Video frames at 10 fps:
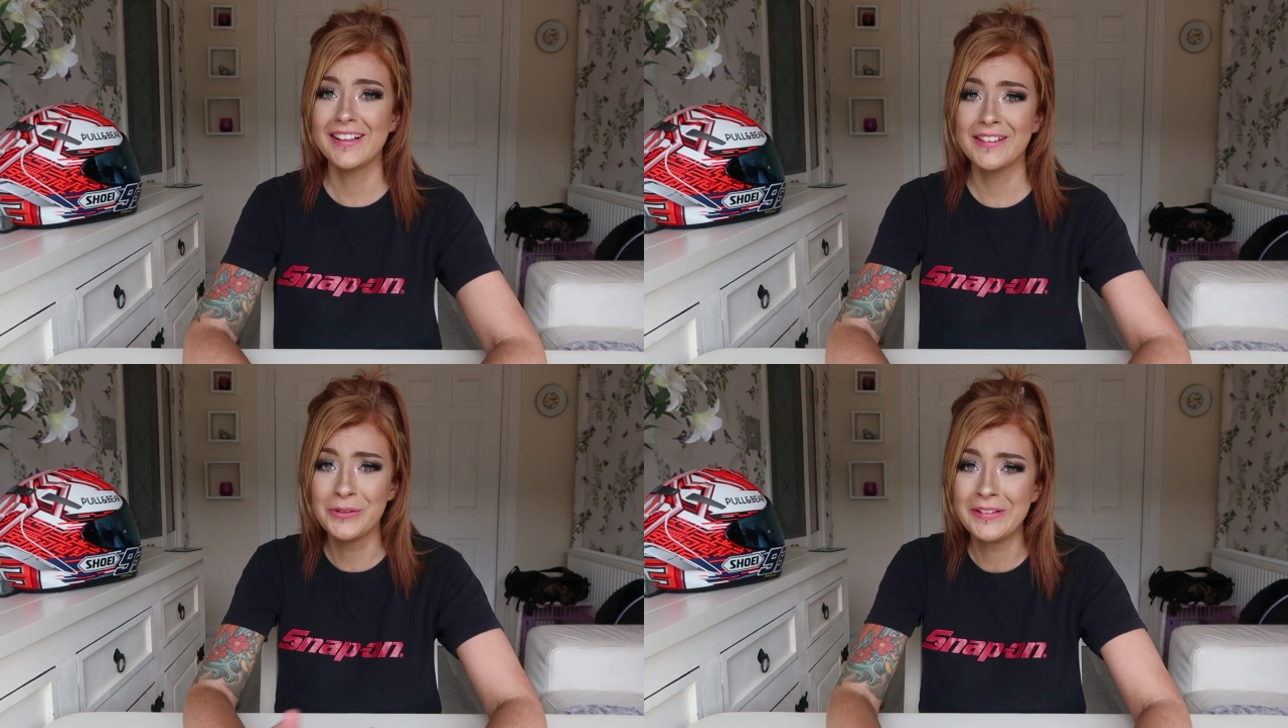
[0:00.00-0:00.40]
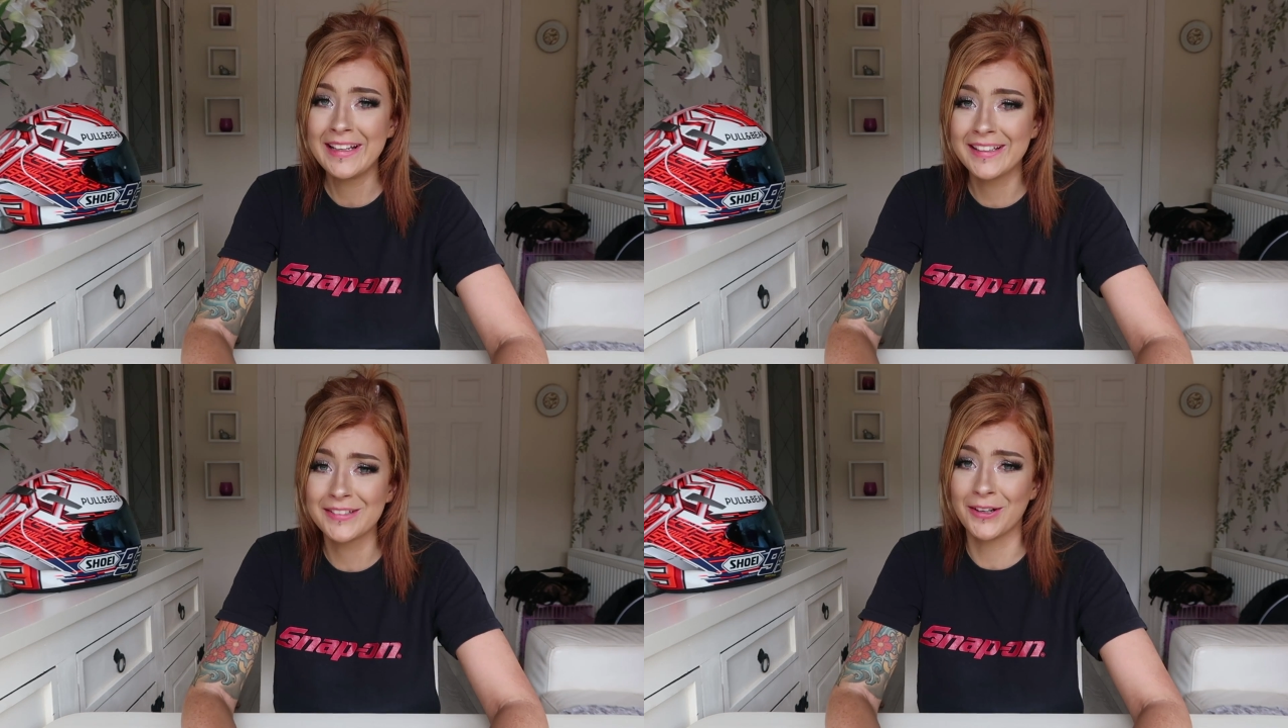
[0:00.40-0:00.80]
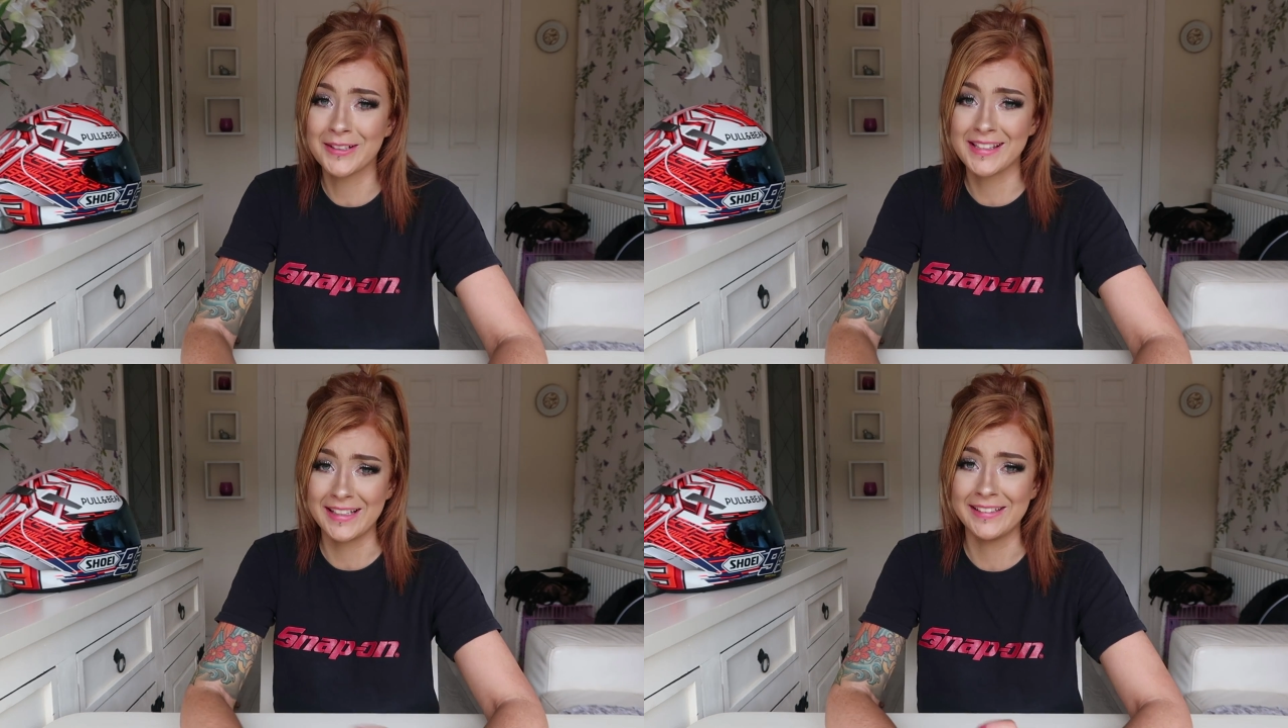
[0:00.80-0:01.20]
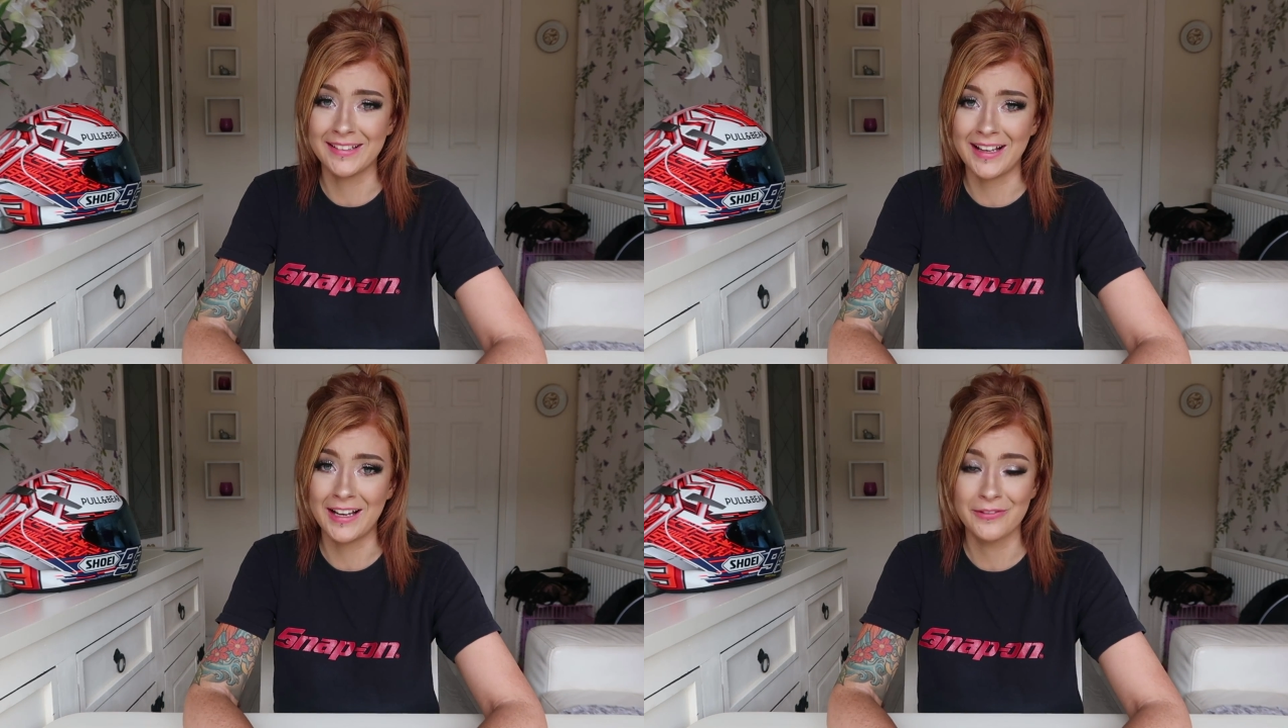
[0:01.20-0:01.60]
You need dogs in
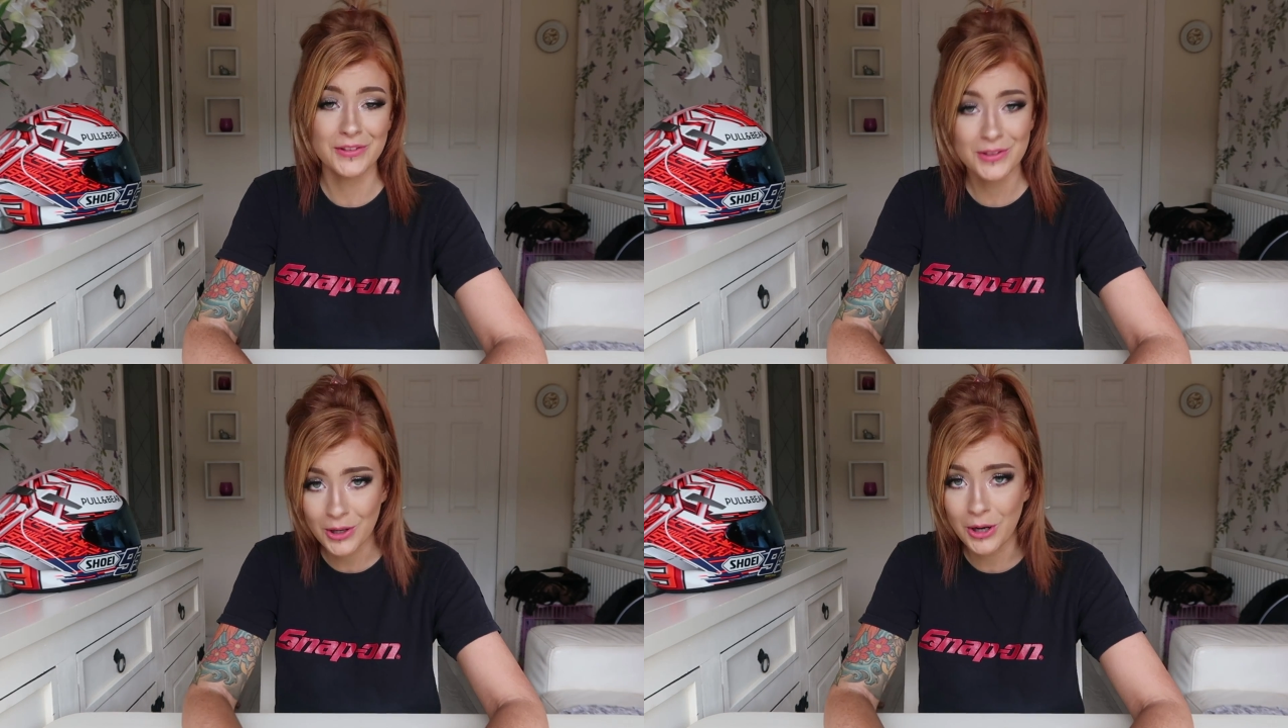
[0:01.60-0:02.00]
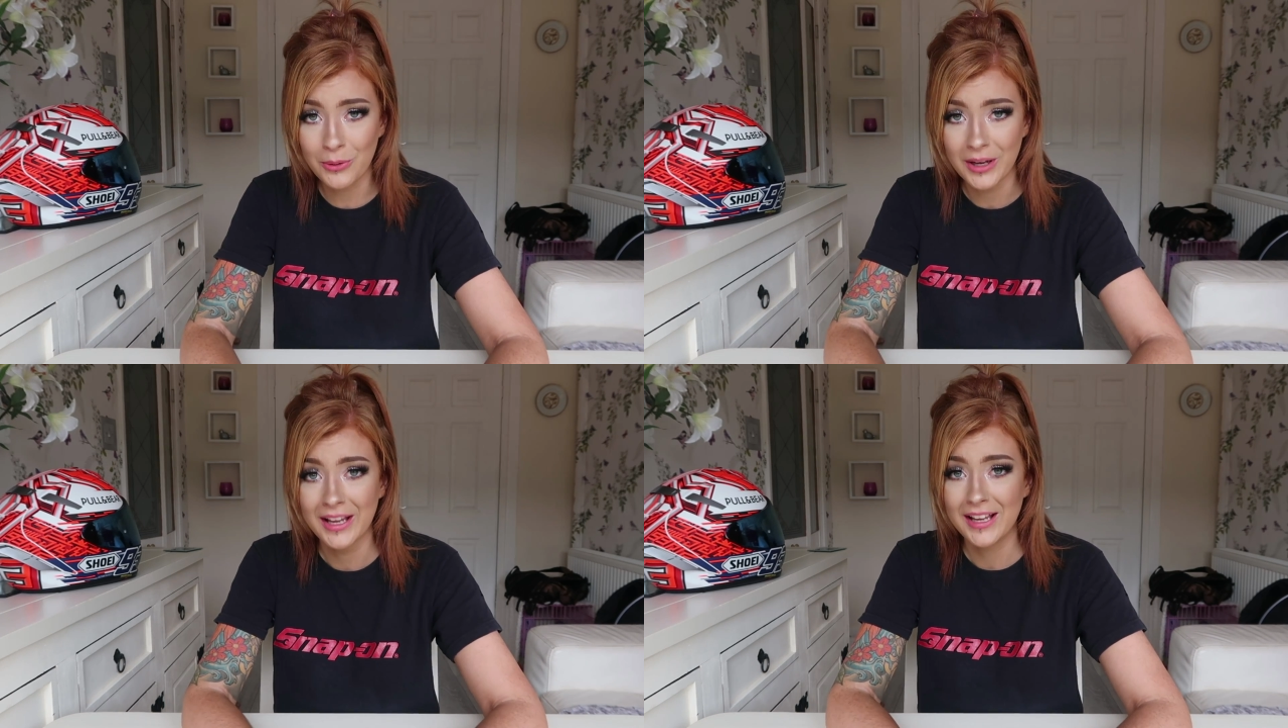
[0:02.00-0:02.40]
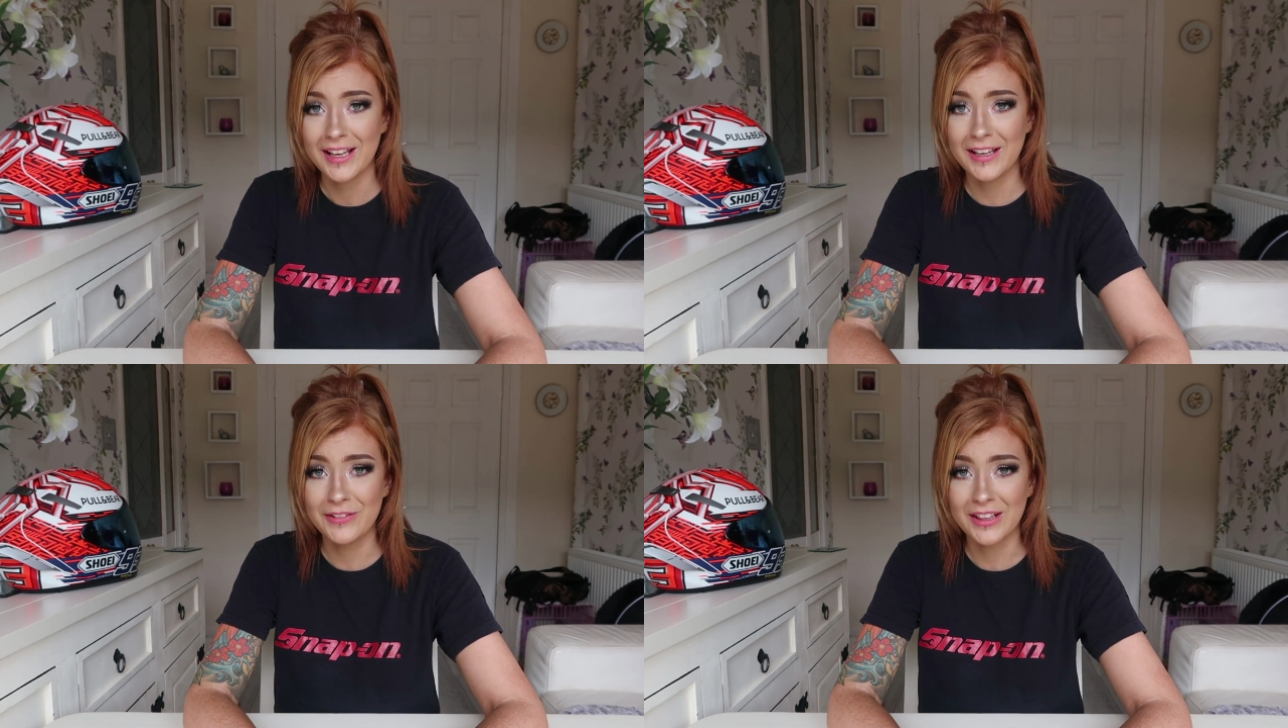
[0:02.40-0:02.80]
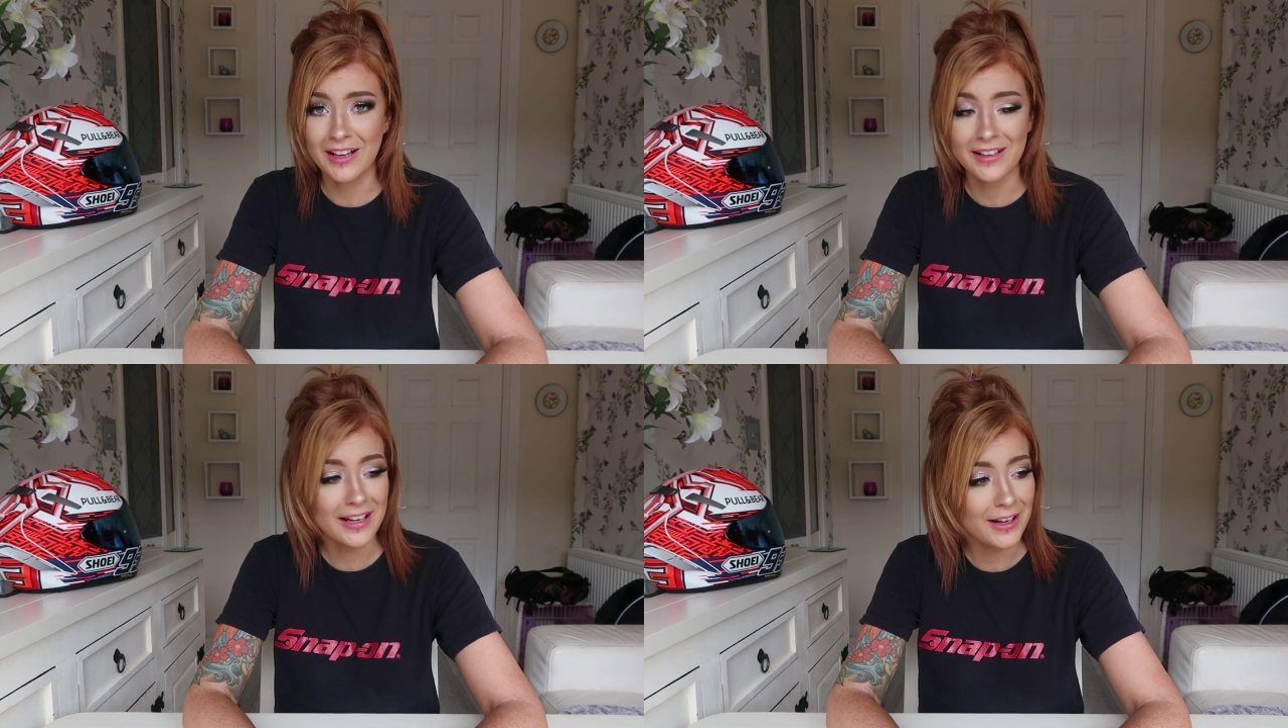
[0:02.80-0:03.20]
your life. So if you
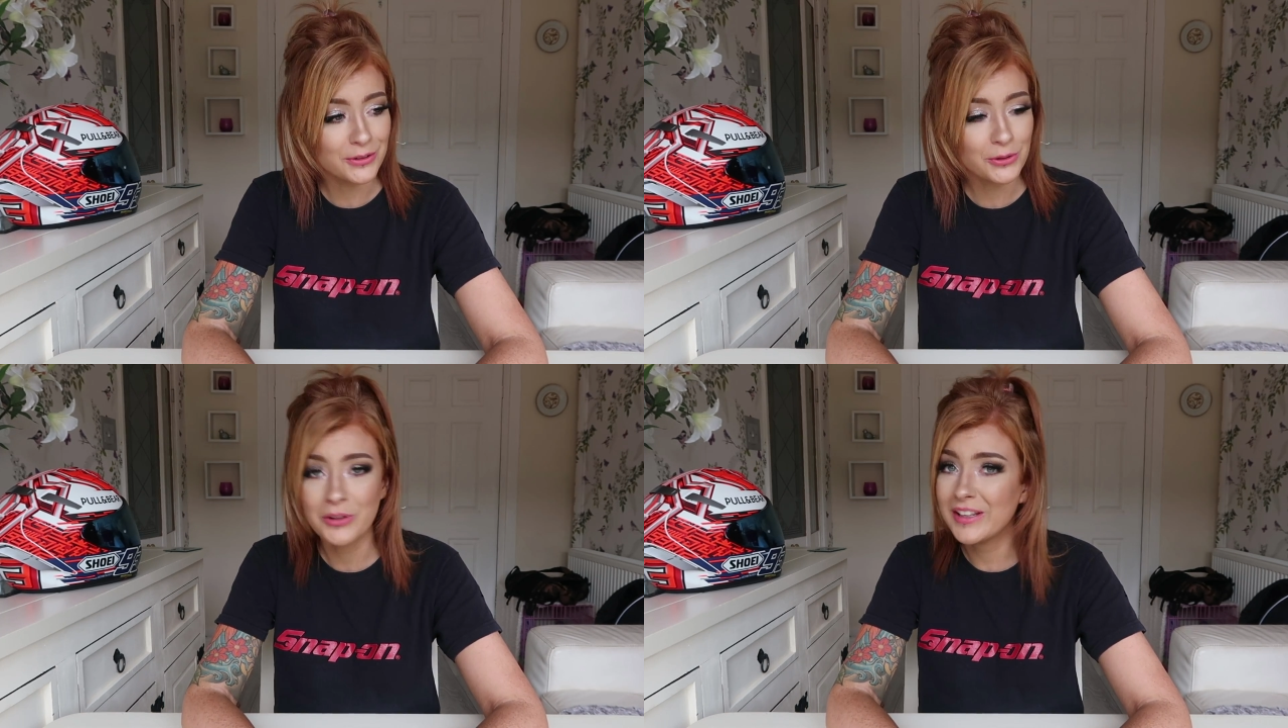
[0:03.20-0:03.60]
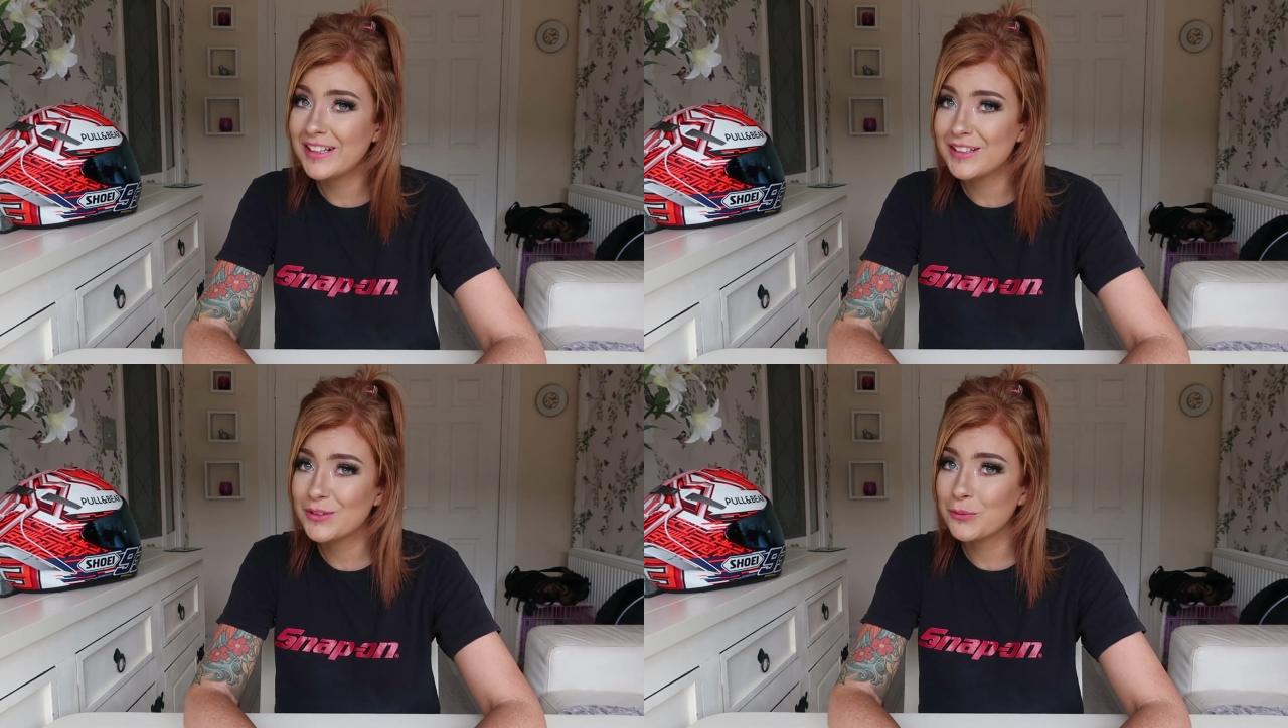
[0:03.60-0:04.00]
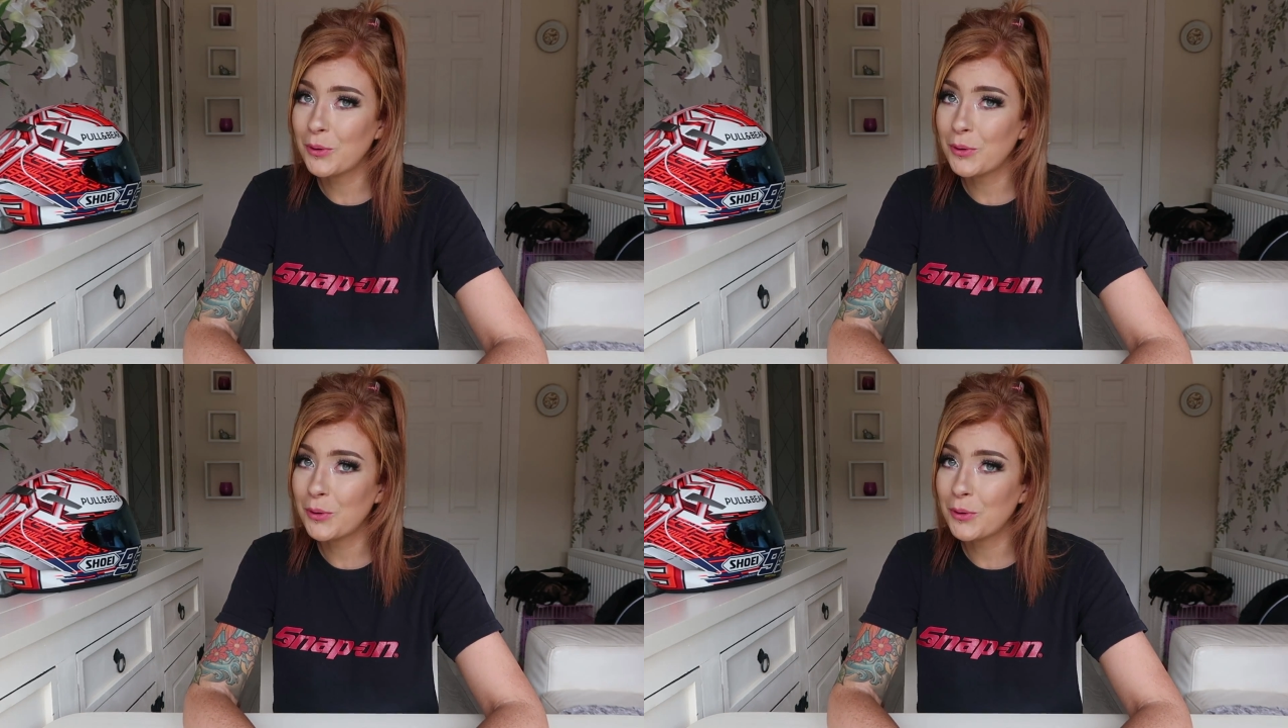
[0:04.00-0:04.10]
like, I'll show you each